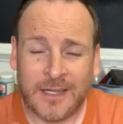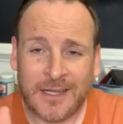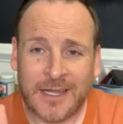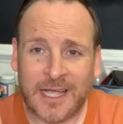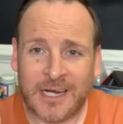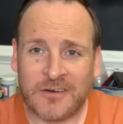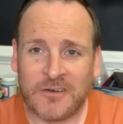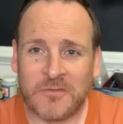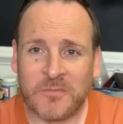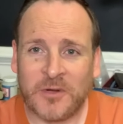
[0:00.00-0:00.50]

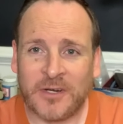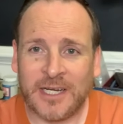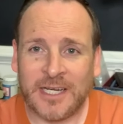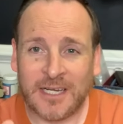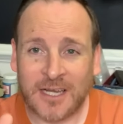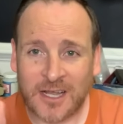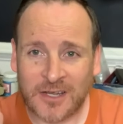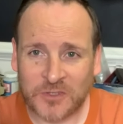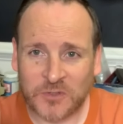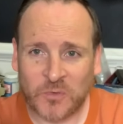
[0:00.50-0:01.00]
Hello everybody,
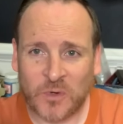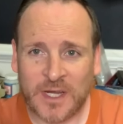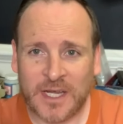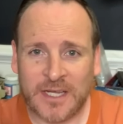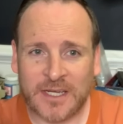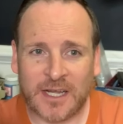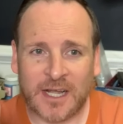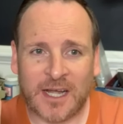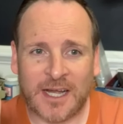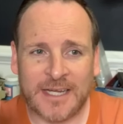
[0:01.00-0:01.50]
last
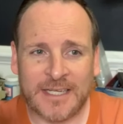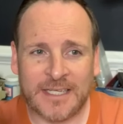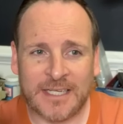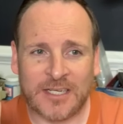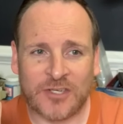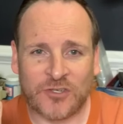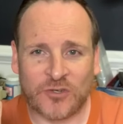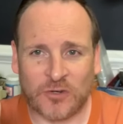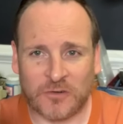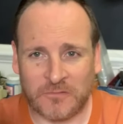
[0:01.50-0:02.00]
week I did
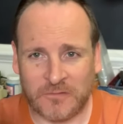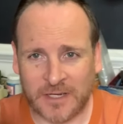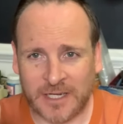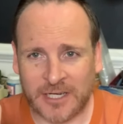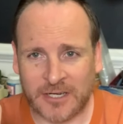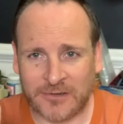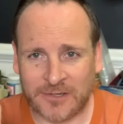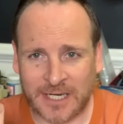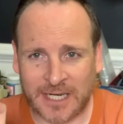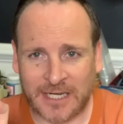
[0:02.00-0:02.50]
a short
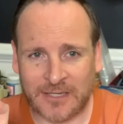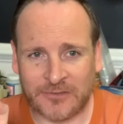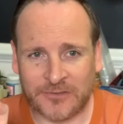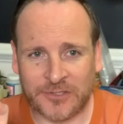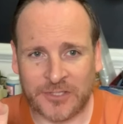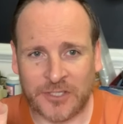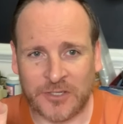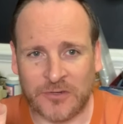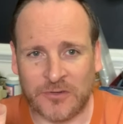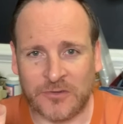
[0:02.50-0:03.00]
video on how
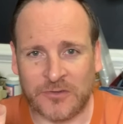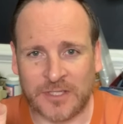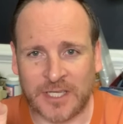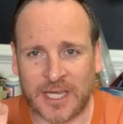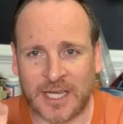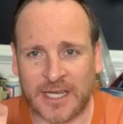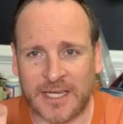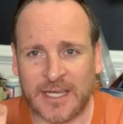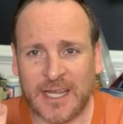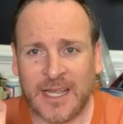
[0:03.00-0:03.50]
to use
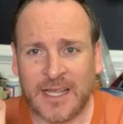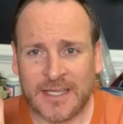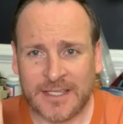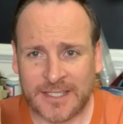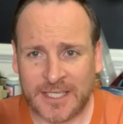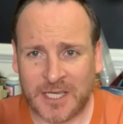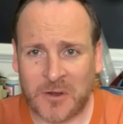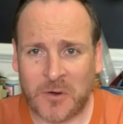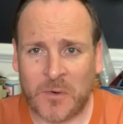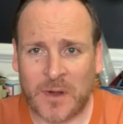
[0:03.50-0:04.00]
a
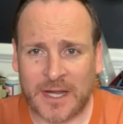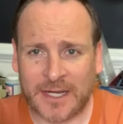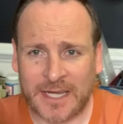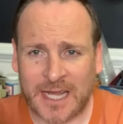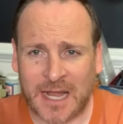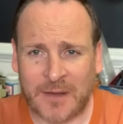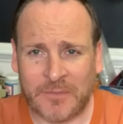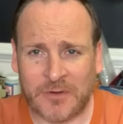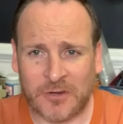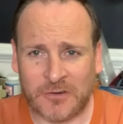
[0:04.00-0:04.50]
Silhouette
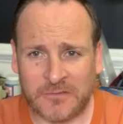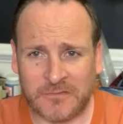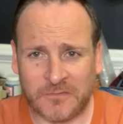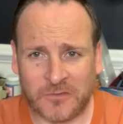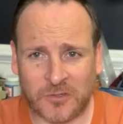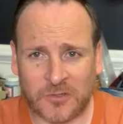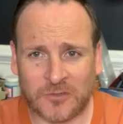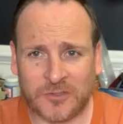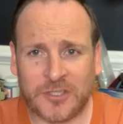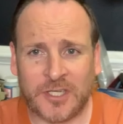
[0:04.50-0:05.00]
Cameo
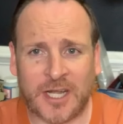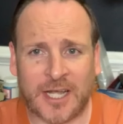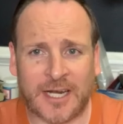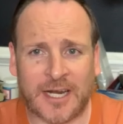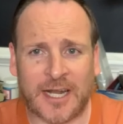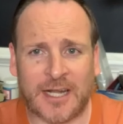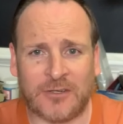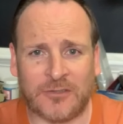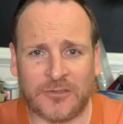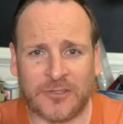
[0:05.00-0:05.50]
four to cut
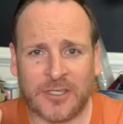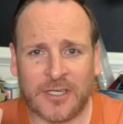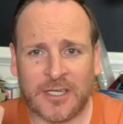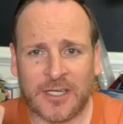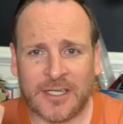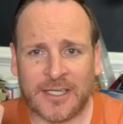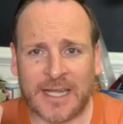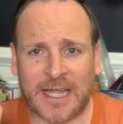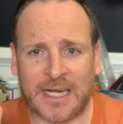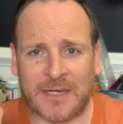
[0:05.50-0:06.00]
out
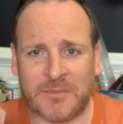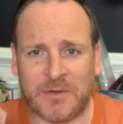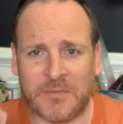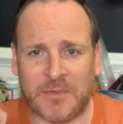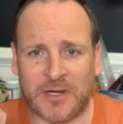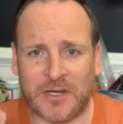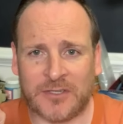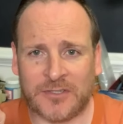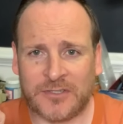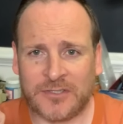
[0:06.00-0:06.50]
canopy
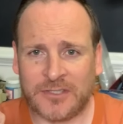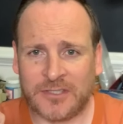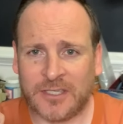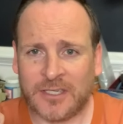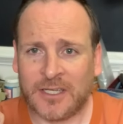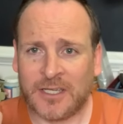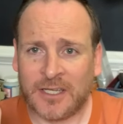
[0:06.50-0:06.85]
masks.